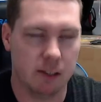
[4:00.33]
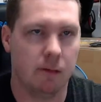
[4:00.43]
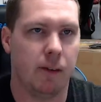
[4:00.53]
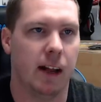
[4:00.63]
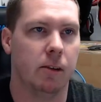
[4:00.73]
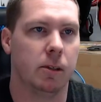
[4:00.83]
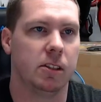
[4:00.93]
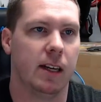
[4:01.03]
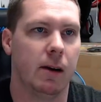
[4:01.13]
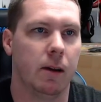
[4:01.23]
followers
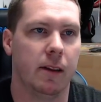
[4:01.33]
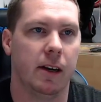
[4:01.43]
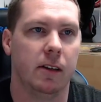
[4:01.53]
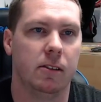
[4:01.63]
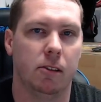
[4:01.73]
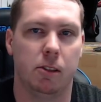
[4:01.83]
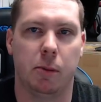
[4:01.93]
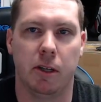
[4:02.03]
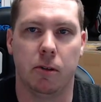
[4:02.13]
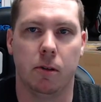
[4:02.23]
now on there, so that's
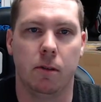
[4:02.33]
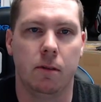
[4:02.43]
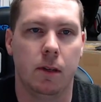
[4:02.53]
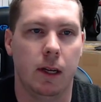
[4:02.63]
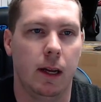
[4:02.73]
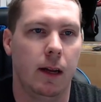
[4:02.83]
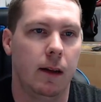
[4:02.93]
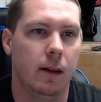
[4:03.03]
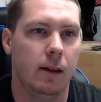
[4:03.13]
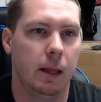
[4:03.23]
pretty cool.
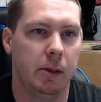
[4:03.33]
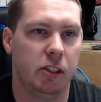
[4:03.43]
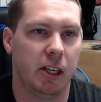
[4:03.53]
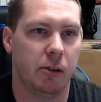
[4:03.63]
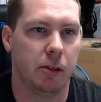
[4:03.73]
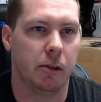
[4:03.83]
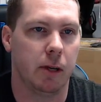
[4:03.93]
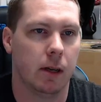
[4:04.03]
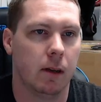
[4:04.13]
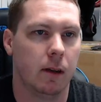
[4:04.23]
Let me check really quick
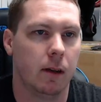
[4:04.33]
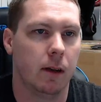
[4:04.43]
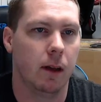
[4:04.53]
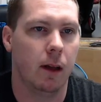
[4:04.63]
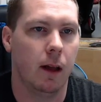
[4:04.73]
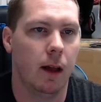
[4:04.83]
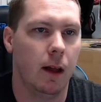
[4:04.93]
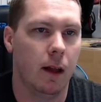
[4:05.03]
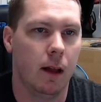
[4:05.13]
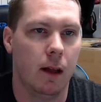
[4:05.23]

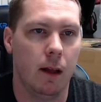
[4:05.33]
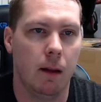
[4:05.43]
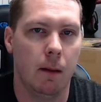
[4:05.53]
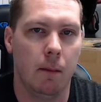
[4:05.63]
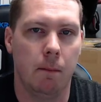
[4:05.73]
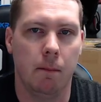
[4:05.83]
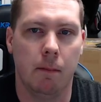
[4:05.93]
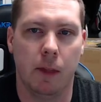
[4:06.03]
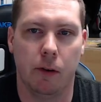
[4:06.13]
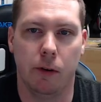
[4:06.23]
um,
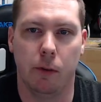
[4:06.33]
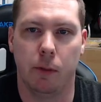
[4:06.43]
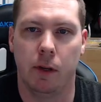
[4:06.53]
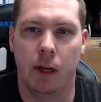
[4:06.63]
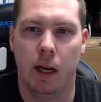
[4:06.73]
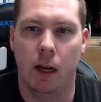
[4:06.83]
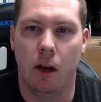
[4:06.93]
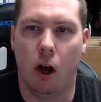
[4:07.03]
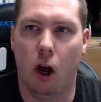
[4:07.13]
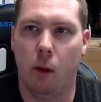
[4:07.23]
the group
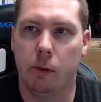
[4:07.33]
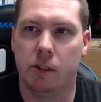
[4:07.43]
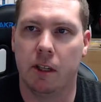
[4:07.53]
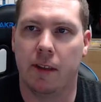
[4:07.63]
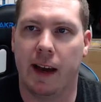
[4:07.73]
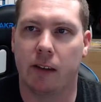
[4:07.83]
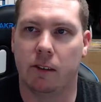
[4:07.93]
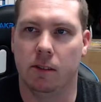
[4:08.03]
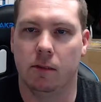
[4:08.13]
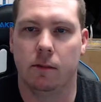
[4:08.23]
almost a thousand
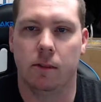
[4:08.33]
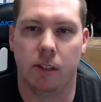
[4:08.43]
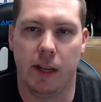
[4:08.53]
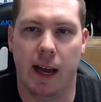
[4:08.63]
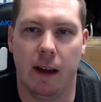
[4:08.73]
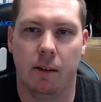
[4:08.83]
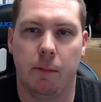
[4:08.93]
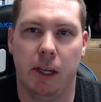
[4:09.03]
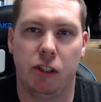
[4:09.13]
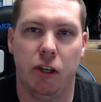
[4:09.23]
so yeah
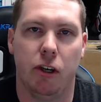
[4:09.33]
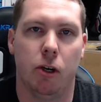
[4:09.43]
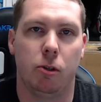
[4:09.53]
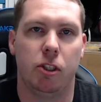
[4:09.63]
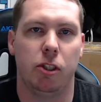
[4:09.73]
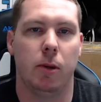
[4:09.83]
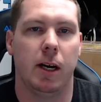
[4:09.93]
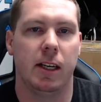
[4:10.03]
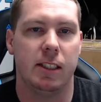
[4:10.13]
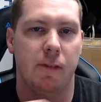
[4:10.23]
make sure you go to
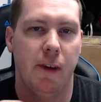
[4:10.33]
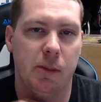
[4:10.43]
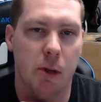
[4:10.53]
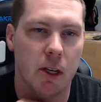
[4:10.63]
uh, to facebook